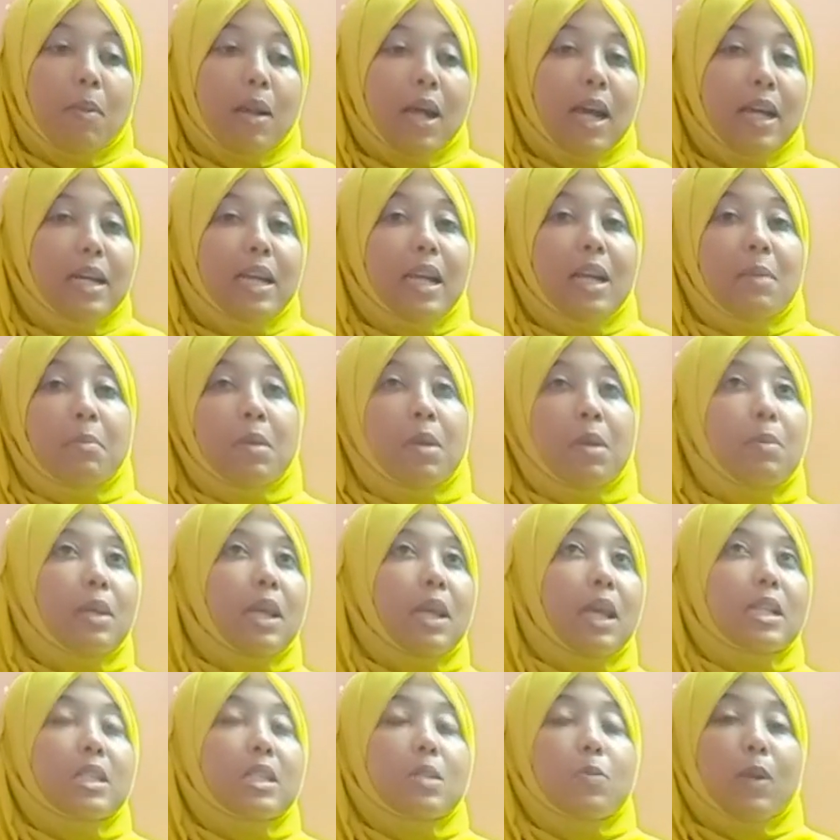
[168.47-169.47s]
blood and
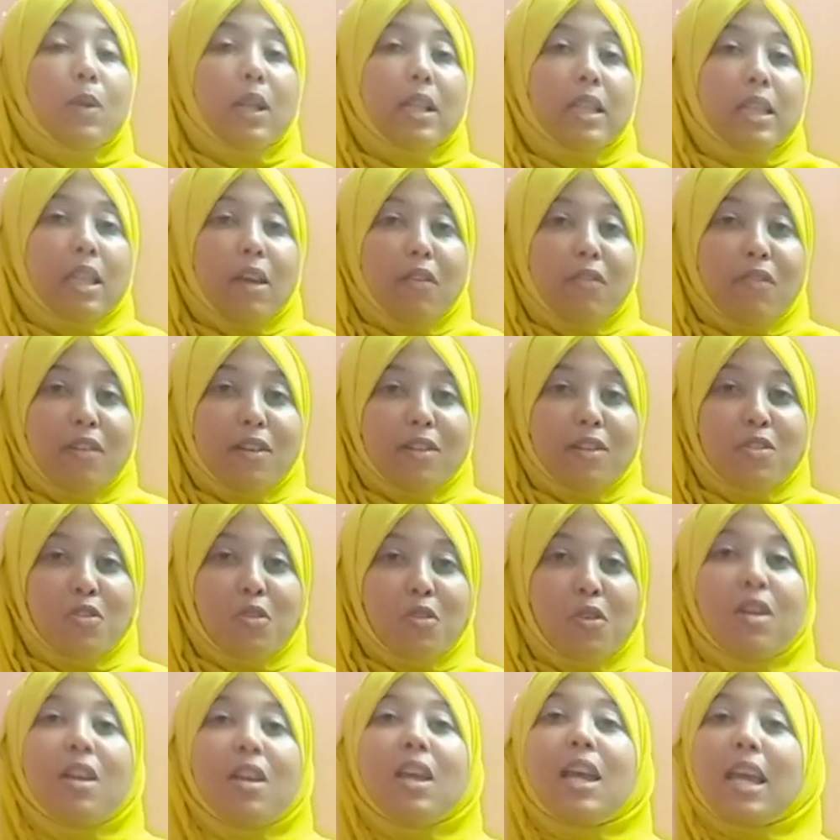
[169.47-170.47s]
maybe explain their
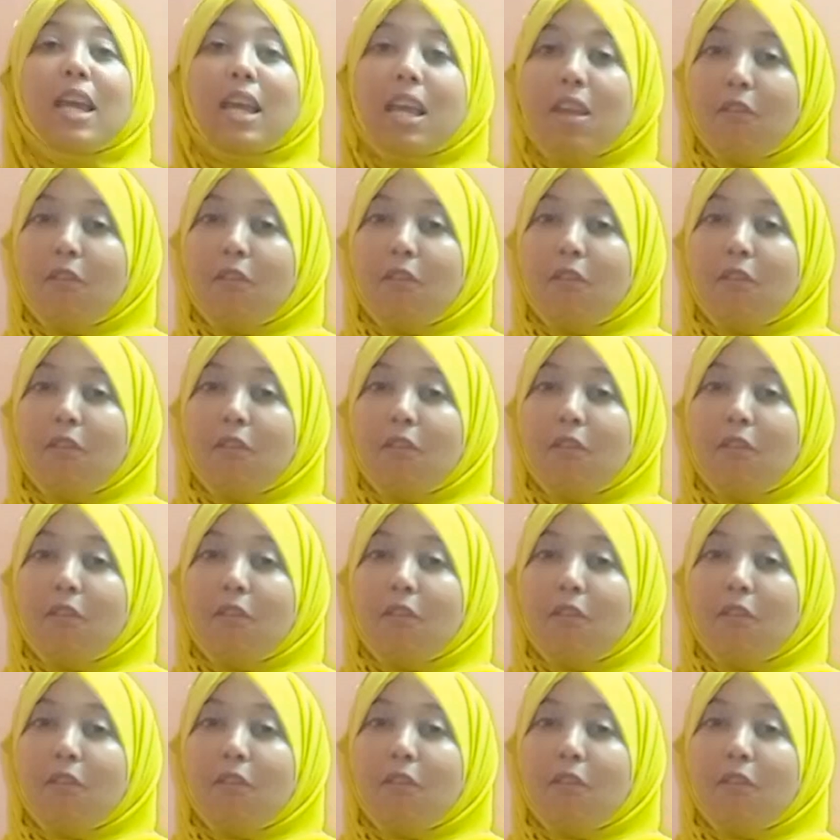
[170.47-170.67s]
function.